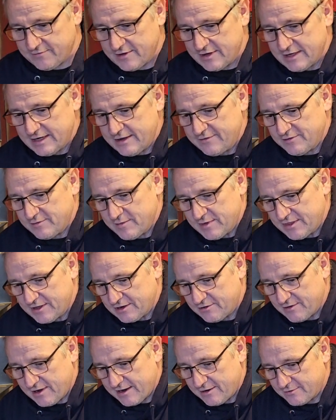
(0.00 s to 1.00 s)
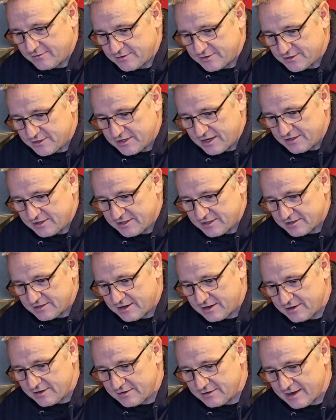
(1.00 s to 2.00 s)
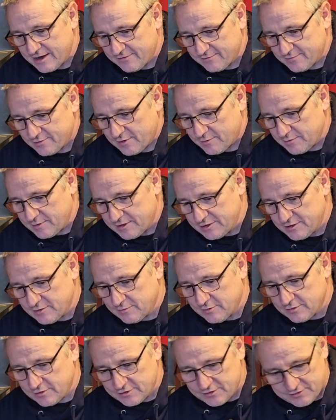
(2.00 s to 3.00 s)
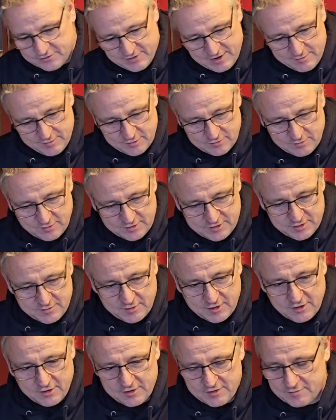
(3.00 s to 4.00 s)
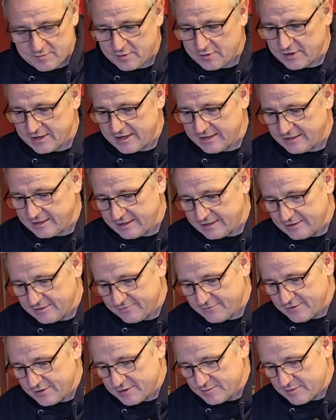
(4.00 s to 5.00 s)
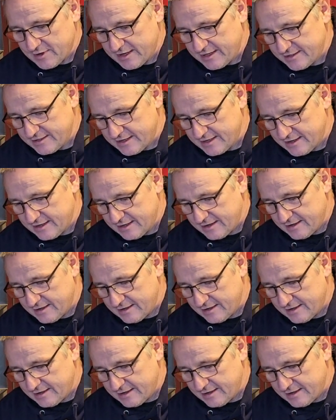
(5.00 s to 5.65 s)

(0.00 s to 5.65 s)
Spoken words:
if you leave them in the ground, chances are you'll have probably double or treble what you've kind of put in the first place.